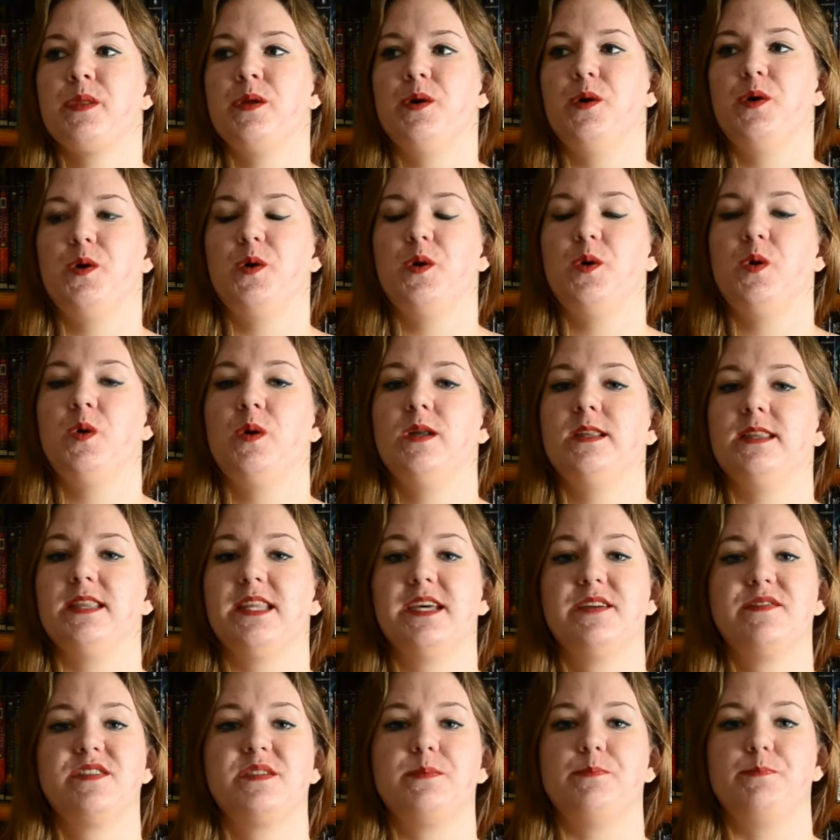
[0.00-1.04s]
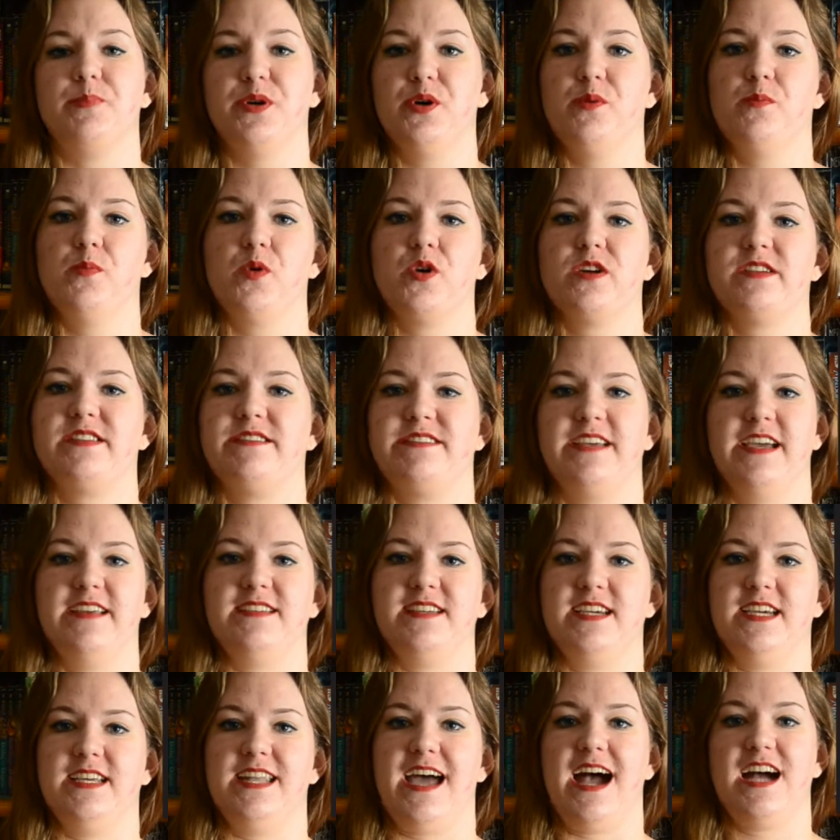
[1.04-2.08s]
who lives at Biltmore
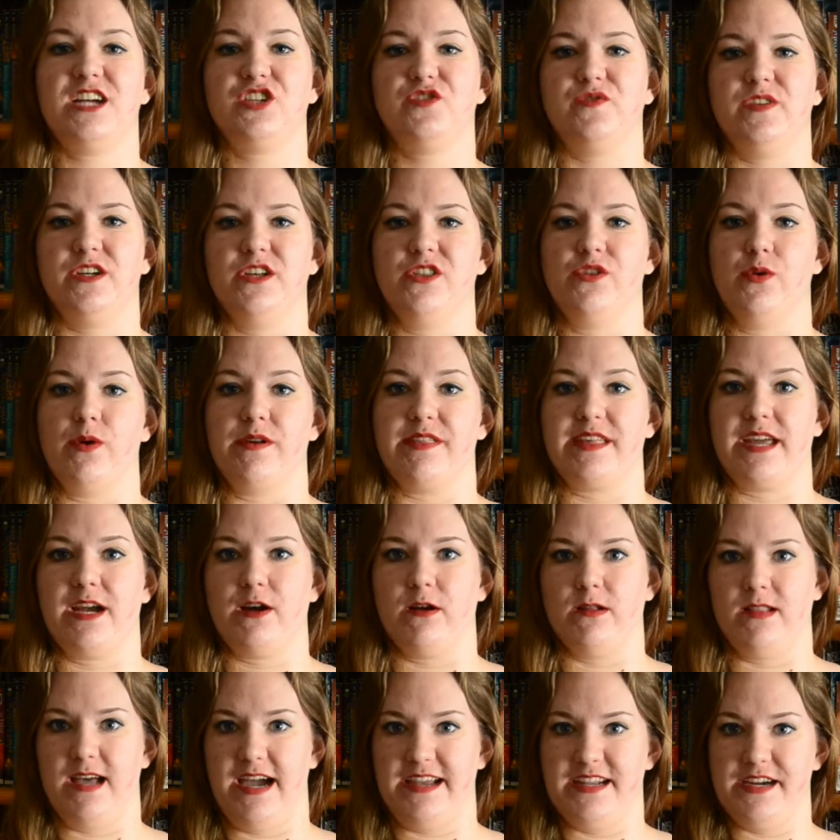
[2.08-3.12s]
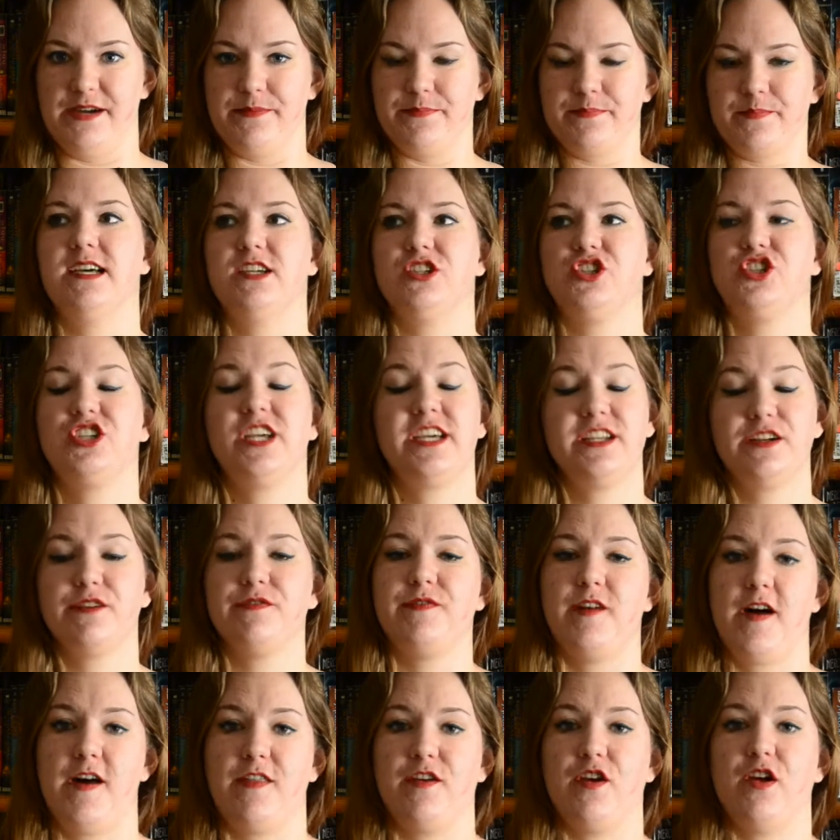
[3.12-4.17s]
Estate in Asheville, North Carolina. She and her
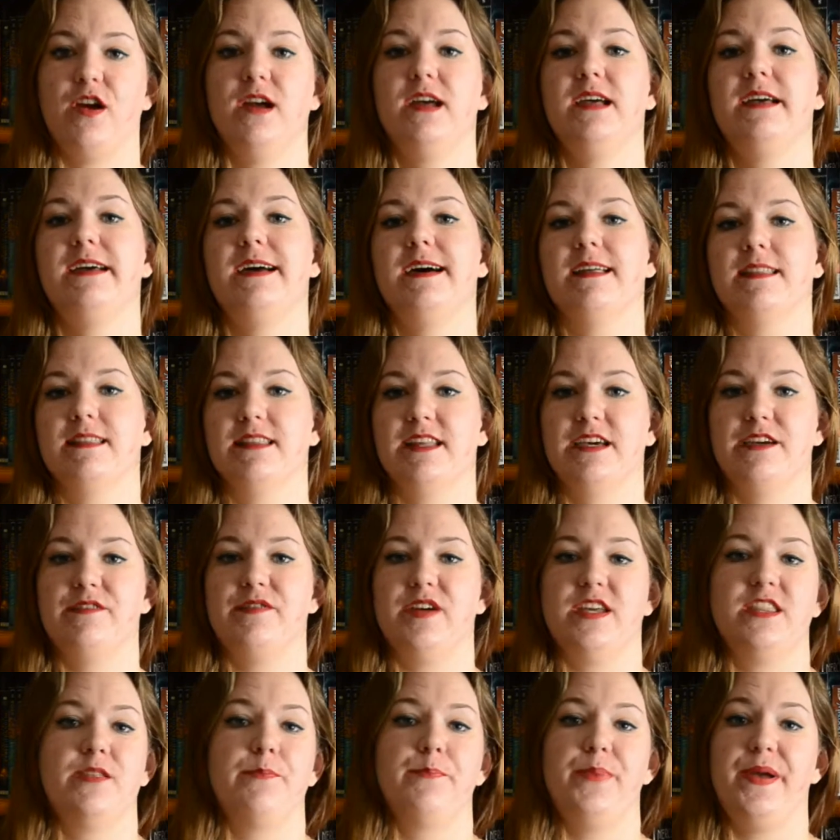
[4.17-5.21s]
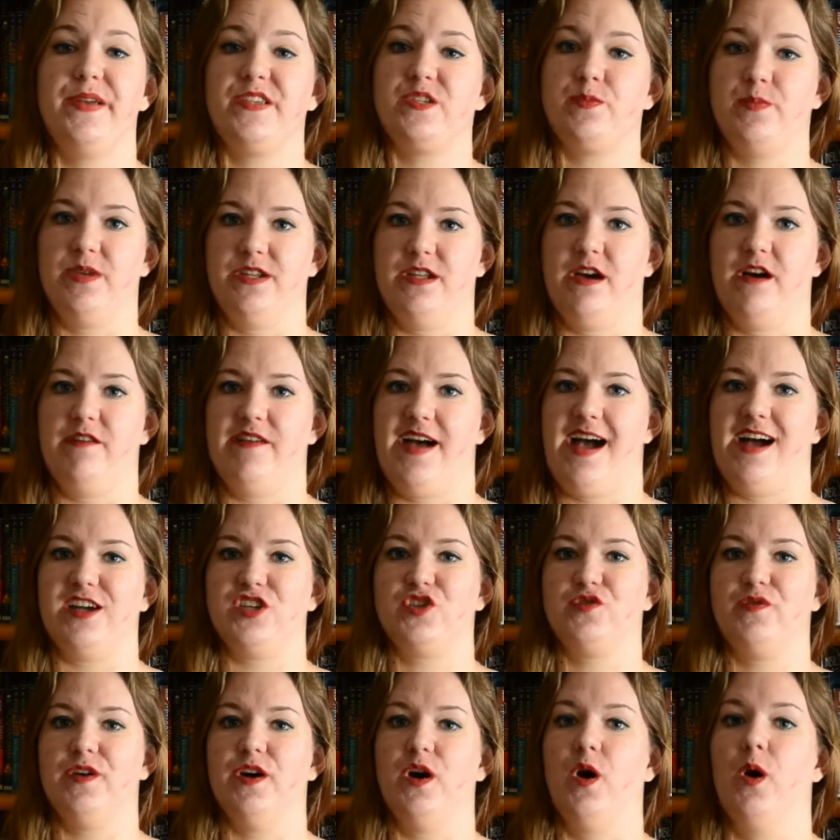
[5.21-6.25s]
father live in the basement of
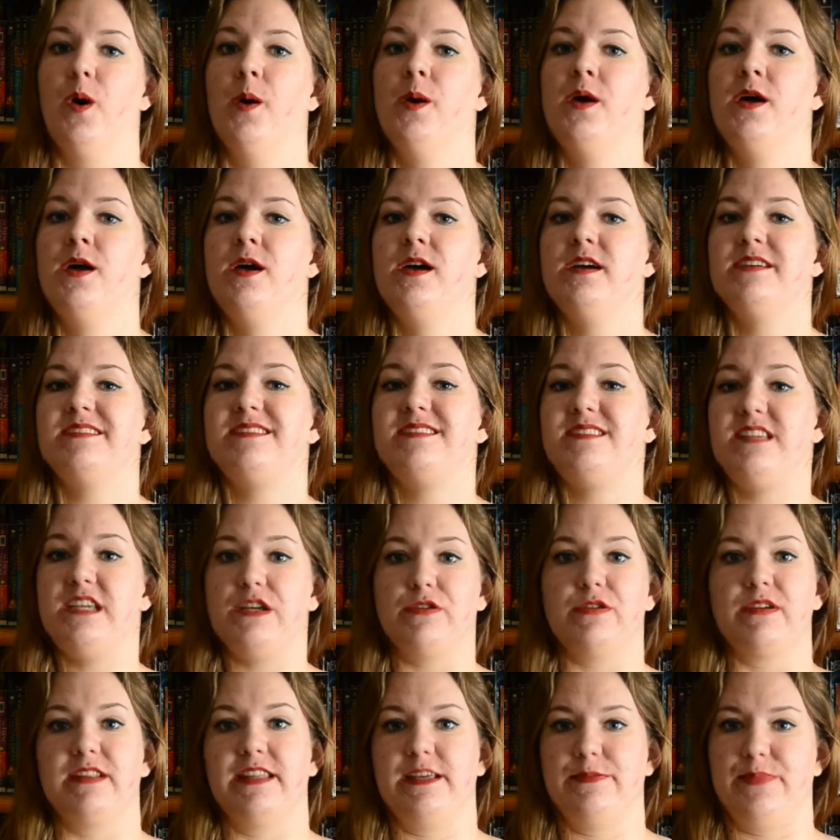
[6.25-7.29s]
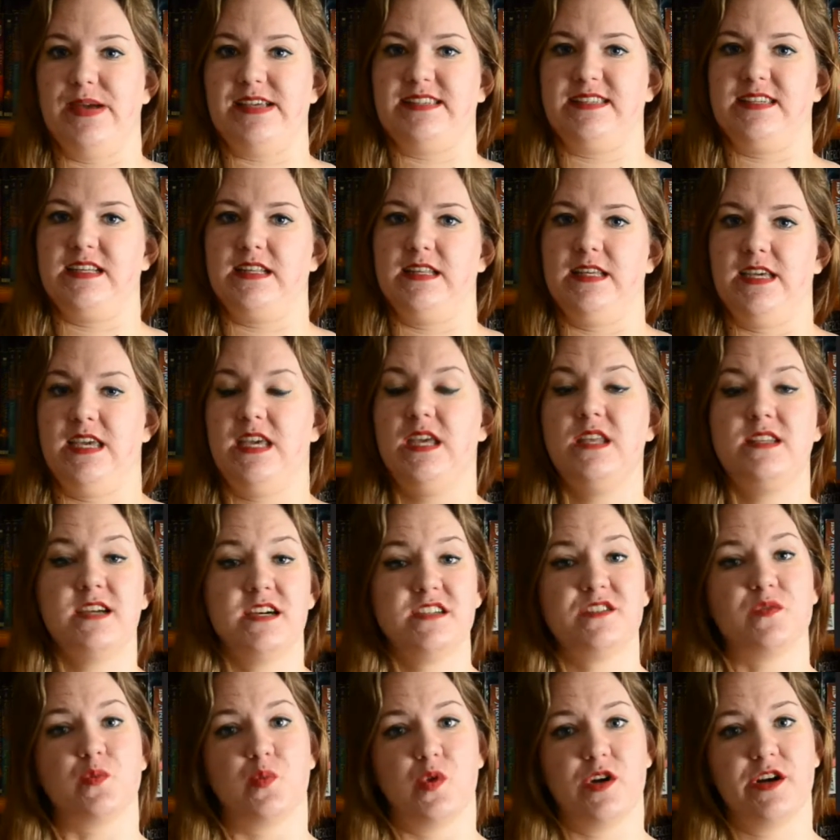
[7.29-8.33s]
Asheville secretly, basically. He
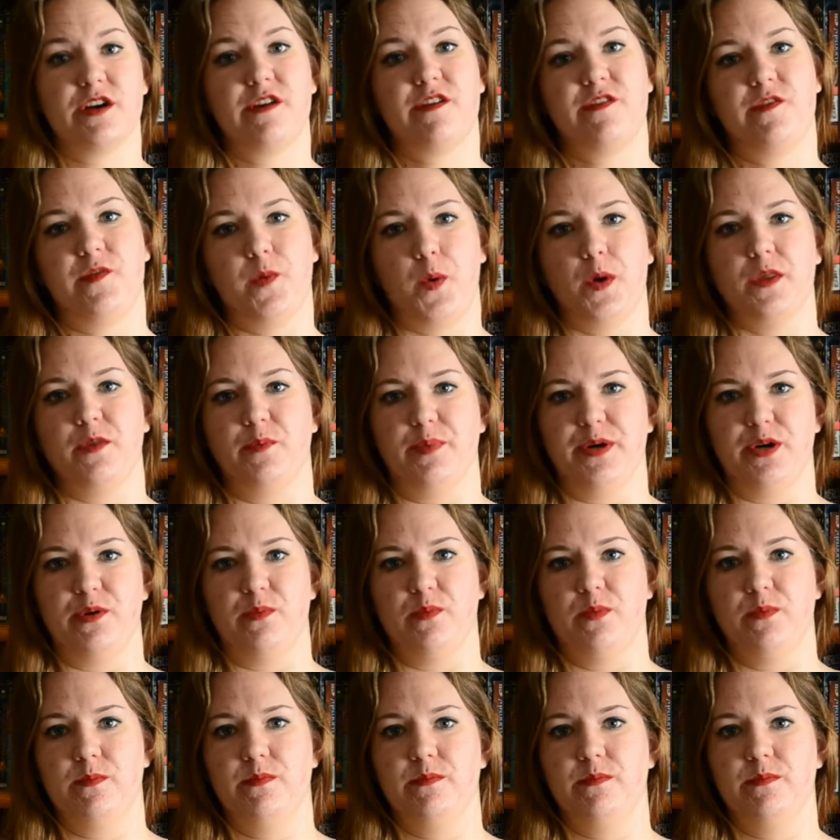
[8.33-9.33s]
does work for the